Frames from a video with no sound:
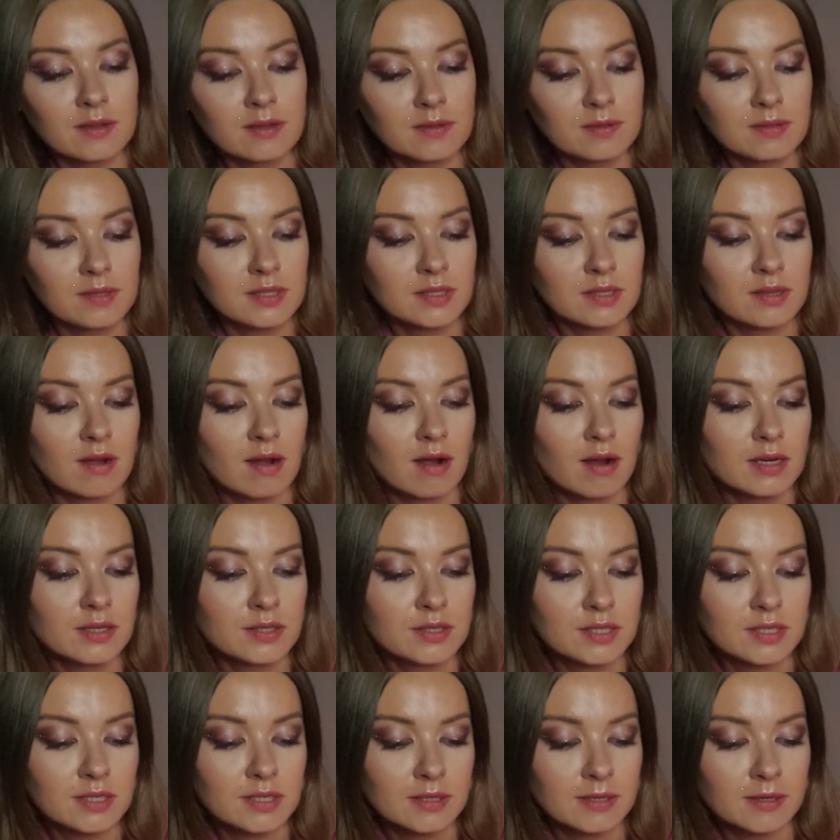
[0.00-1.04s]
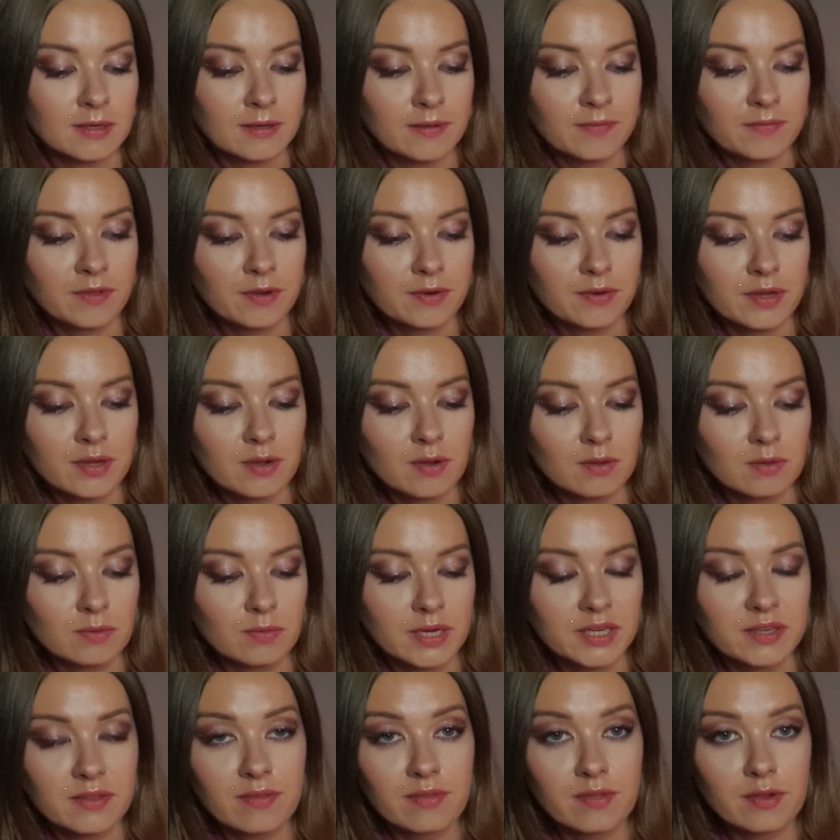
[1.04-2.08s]
these cards, very
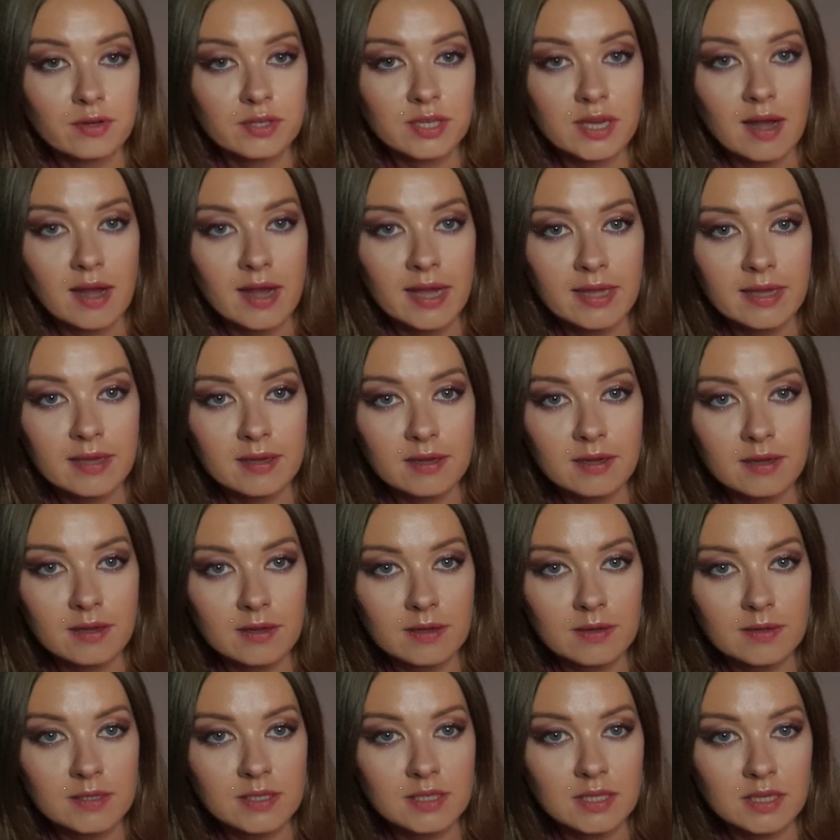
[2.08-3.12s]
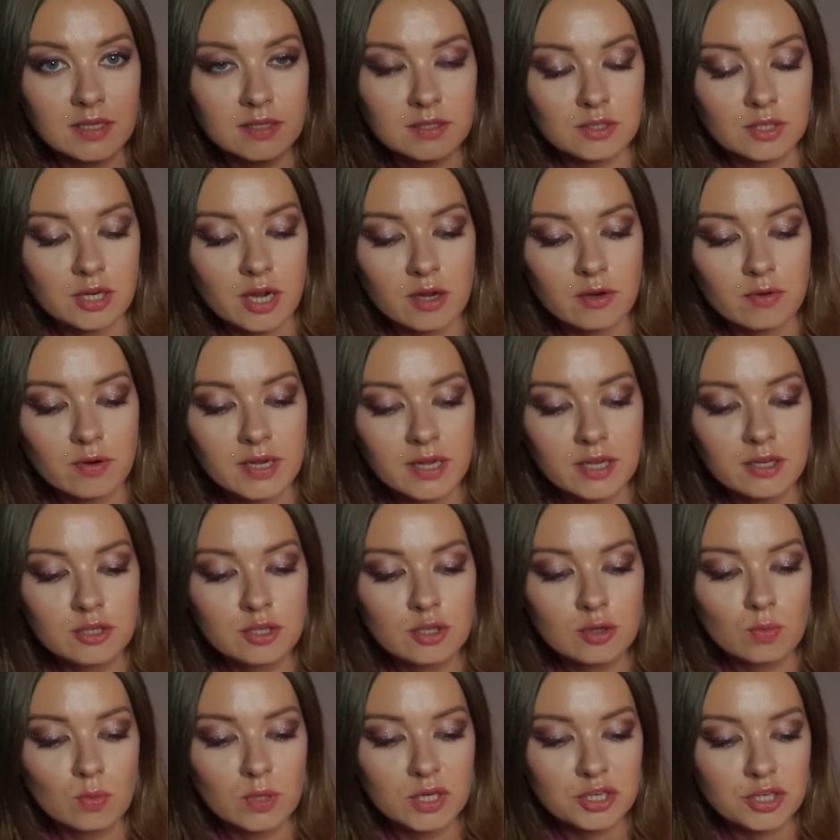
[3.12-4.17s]
colorate, third eye, sixth chakra,
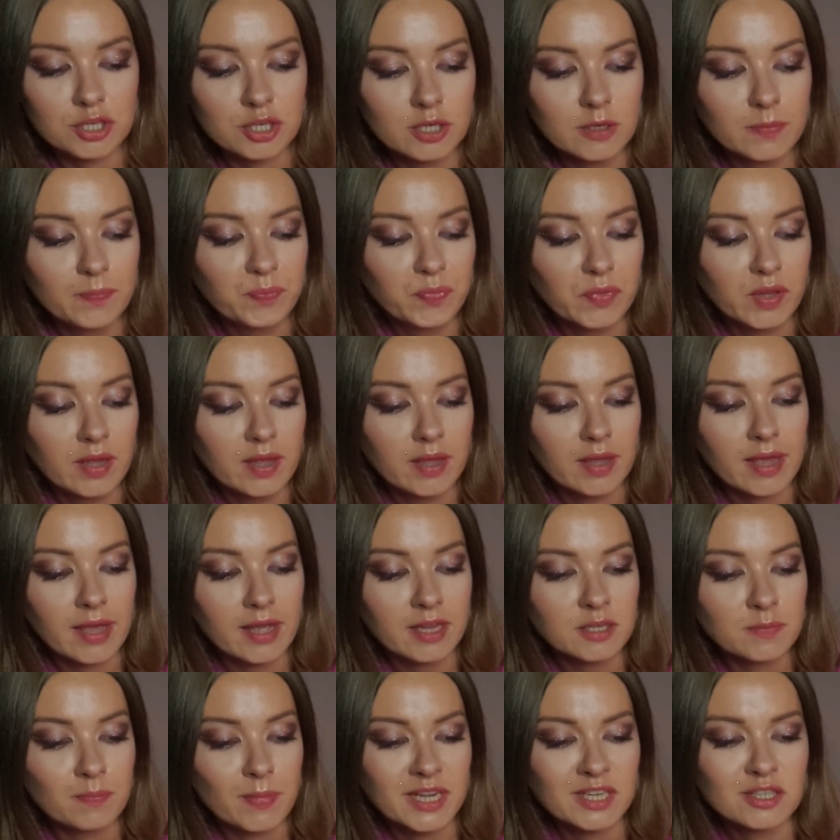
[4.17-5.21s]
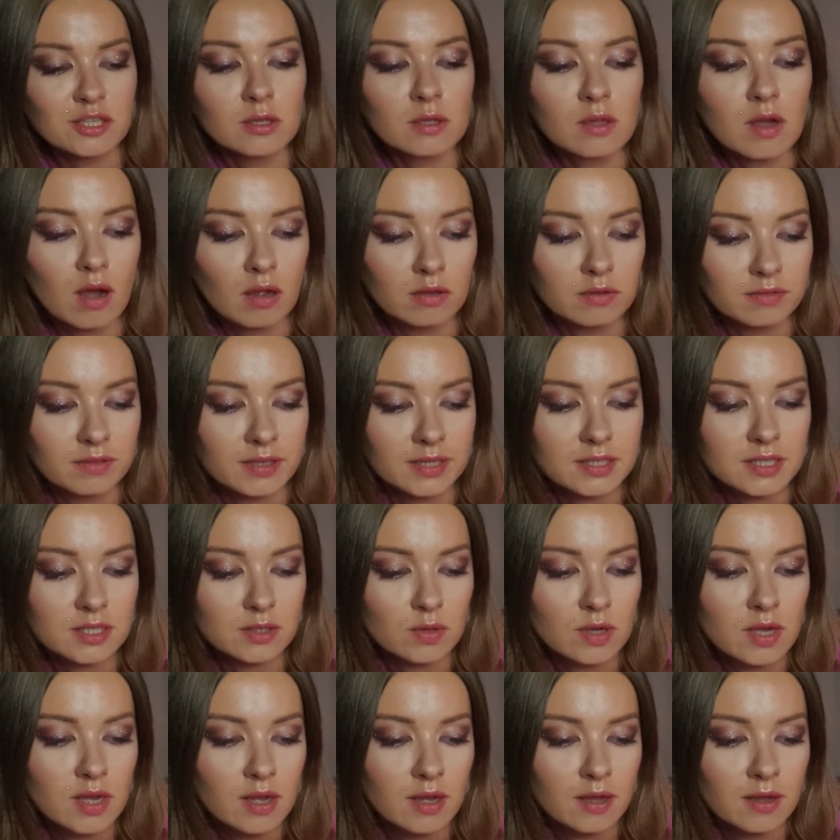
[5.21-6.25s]
intuition, and mental conflict.
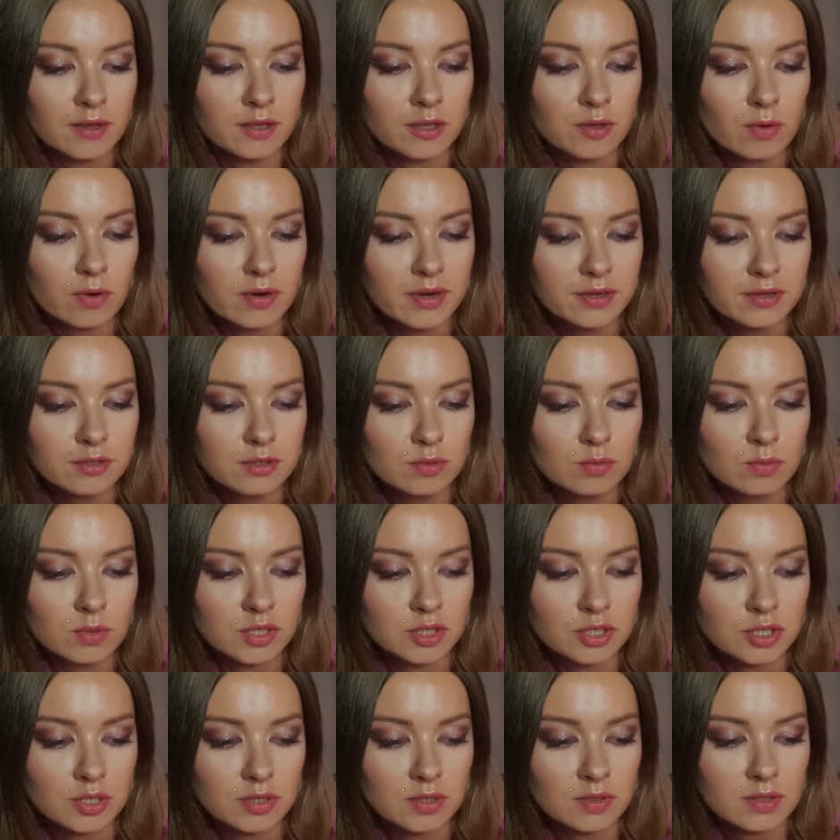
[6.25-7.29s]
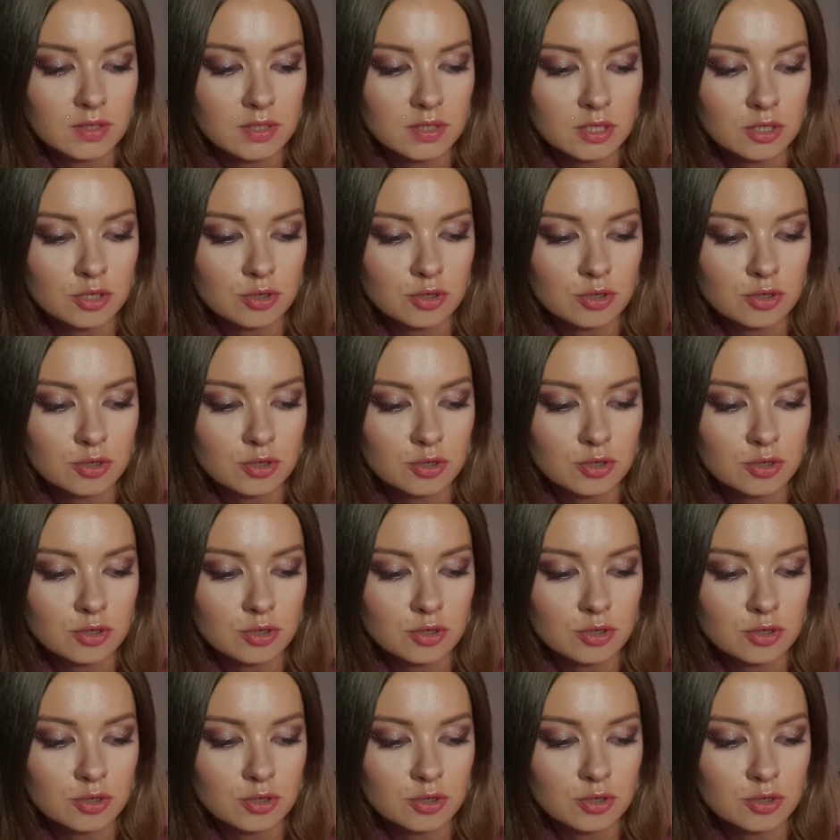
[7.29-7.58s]
So your intuition in this